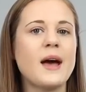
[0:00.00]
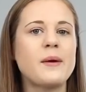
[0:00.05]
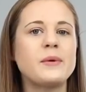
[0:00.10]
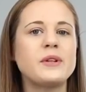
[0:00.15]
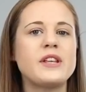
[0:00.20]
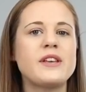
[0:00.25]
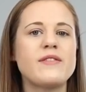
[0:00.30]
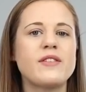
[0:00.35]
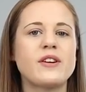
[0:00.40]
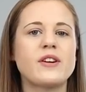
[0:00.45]
I will
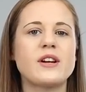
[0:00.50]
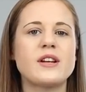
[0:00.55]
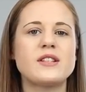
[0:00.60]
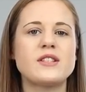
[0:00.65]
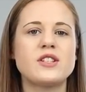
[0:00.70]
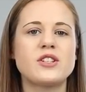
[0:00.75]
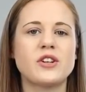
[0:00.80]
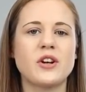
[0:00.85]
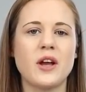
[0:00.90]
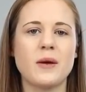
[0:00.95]
leave her
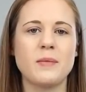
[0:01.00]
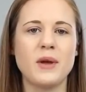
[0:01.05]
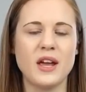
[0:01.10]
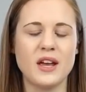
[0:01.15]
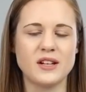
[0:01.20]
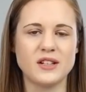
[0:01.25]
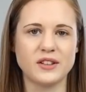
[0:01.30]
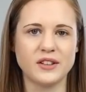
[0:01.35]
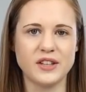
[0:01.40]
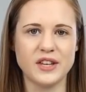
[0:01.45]
Instagram
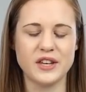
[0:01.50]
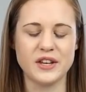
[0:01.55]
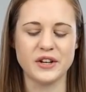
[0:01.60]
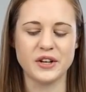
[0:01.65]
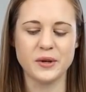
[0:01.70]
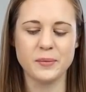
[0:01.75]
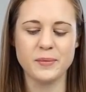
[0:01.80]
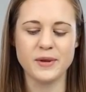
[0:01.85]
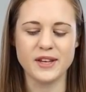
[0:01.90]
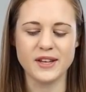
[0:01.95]
handle
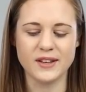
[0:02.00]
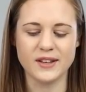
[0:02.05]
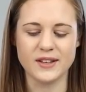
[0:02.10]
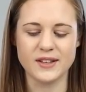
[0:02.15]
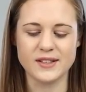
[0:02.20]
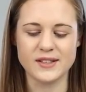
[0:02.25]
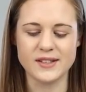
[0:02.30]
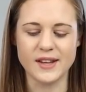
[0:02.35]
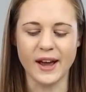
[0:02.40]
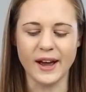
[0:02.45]
here
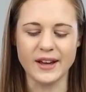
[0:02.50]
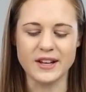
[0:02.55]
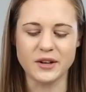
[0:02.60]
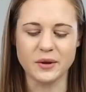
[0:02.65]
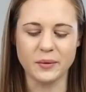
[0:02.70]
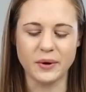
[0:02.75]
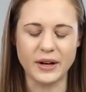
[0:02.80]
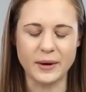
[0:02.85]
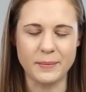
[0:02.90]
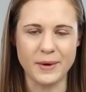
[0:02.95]
because I
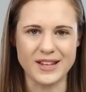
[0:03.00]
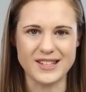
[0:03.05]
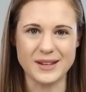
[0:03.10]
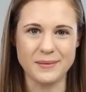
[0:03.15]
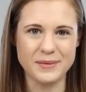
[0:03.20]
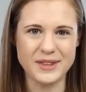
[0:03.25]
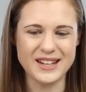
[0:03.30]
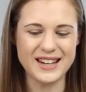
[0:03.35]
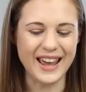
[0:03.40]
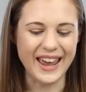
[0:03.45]
don't want to mess
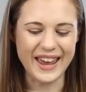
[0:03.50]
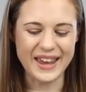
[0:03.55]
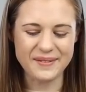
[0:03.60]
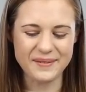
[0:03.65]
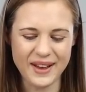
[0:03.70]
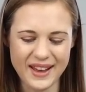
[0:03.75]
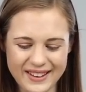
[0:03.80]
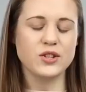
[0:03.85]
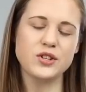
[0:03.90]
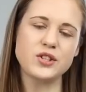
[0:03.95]
up the name.
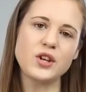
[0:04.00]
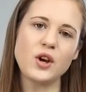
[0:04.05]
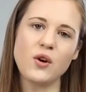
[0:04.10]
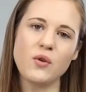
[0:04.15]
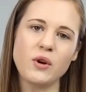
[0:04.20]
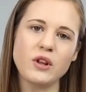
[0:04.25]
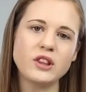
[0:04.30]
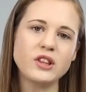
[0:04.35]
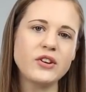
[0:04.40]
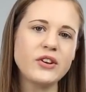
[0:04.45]

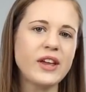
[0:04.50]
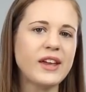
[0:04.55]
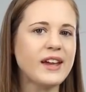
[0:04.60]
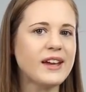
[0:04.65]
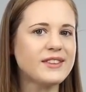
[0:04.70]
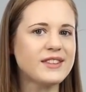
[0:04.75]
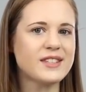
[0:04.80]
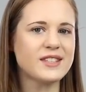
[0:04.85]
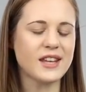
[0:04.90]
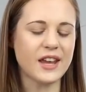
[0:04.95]
So looking
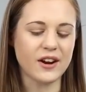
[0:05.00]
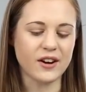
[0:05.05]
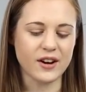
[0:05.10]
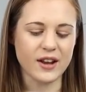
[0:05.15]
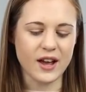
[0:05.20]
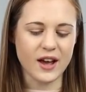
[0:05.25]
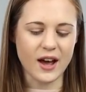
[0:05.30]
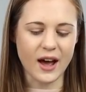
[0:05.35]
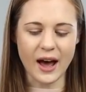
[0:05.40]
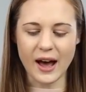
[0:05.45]
at this
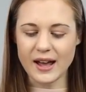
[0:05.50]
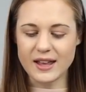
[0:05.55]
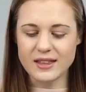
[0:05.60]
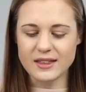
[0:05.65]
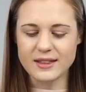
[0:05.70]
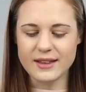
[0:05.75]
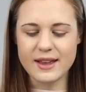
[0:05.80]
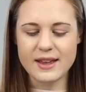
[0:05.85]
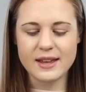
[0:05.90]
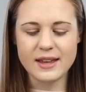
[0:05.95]
area, I
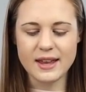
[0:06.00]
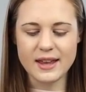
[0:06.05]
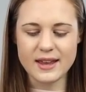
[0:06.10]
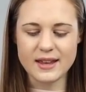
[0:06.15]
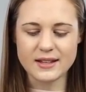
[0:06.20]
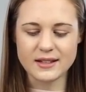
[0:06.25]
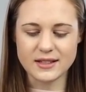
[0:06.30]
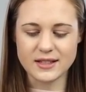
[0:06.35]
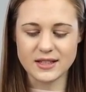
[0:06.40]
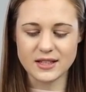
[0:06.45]
think
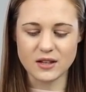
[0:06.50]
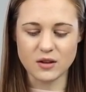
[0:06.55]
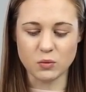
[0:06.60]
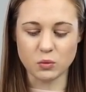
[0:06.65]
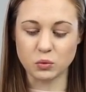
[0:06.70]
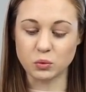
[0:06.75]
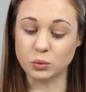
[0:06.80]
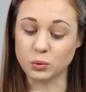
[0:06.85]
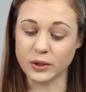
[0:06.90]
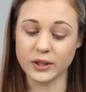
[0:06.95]
it's
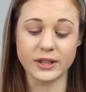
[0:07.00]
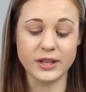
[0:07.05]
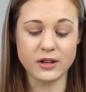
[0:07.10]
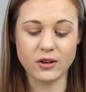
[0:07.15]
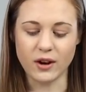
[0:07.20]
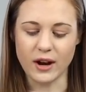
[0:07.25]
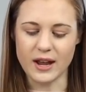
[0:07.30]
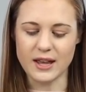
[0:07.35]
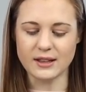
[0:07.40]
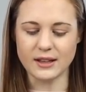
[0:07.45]
really
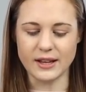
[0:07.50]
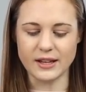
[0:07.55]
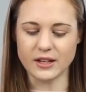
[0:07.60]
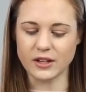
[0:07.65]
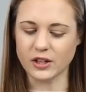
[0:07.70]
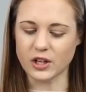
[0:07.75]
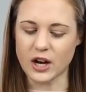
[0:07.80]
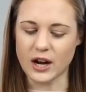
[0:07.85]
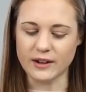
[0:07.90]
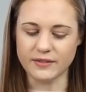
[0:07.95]
great. Like,
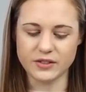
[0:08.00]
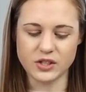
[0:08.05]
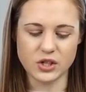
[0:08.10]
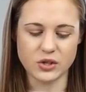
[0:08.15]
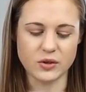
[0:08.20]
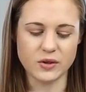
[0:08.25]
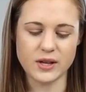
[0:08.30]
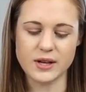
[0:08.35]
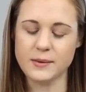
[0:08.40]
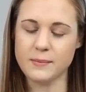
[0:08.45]
you're off
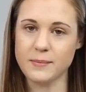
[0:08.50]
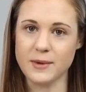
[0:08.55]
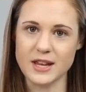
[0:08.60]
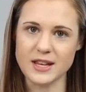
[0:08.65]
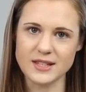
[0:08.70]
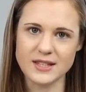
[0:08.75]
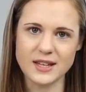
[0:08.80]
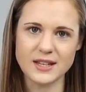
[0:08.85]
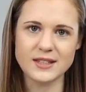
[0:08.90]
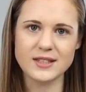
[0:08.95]
to an
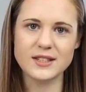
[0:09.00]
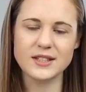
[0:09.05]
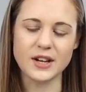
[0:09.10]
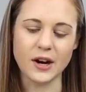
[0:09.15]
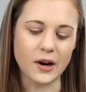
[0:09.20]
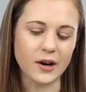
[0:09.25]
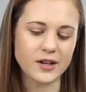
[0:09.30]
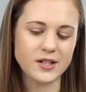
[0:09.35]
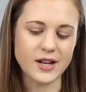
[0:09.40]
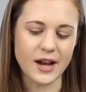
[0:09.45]
amazing
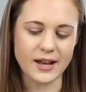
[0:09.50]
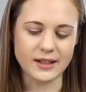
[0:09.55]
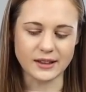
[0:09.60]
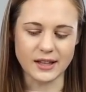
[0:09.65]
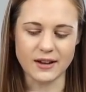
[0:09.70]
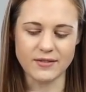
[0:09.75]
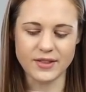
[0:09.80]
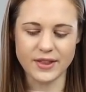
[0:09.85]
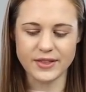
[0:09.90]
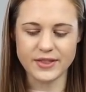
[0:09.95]
start. I
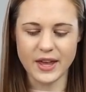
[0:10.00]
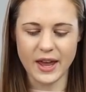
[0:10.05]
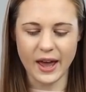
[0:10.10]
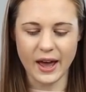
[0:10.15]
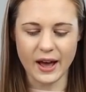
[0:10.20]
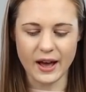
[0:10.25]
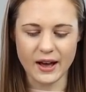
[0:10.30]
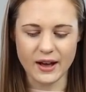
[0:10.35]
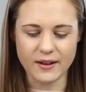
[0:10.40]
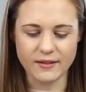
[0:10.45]
love that they
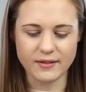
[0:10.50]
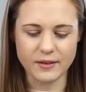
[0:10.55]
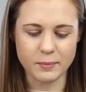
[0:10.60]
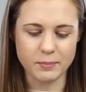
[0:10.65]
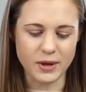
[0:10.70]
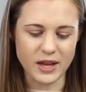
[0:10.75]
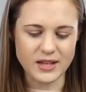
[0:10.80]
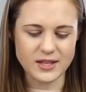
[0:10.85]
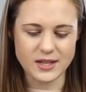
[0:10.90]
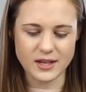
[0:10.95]
have
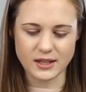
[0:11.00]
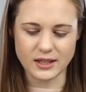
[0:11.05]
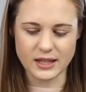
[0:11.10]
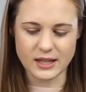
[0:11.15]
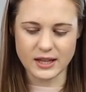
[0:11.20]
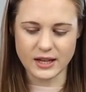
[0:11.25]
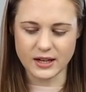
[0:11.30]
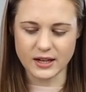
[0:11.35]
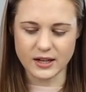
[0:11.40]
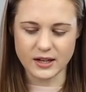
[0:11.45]
basically
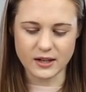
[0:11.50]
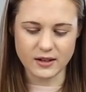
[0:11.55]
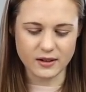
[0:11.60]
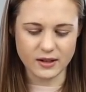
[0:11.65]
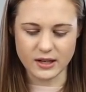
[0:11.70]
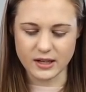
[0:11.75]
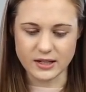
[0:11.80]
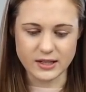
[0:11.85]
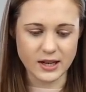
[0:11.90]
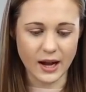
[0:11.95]

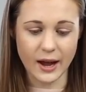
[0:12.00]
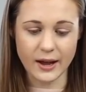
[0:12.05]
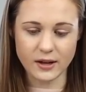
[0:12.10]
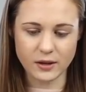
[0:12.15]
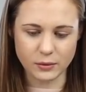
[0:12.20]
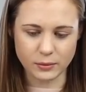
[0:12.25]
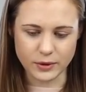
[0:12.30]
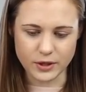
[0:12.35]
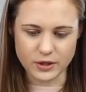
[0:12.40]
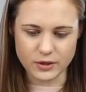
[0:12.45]
an
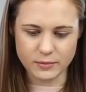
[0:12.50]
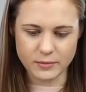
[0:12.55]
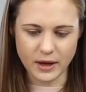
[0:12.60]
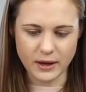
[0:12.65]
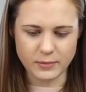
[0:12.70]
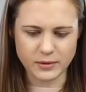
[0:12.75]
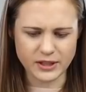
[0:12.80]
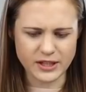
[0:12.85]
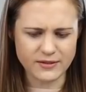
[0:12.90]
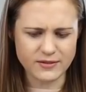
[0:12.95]
entire room. I
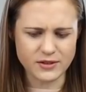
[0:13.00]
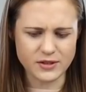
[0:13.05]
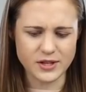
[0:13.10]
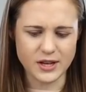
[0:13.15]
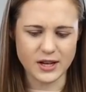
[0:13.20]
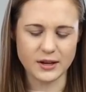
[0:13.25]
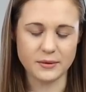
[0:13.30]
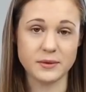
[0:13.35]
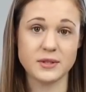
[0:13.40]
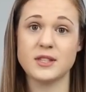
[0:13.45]
believe you
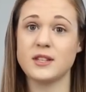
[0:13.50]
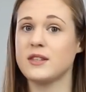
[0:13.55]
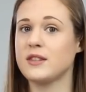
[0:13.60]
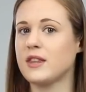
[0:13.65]
said it was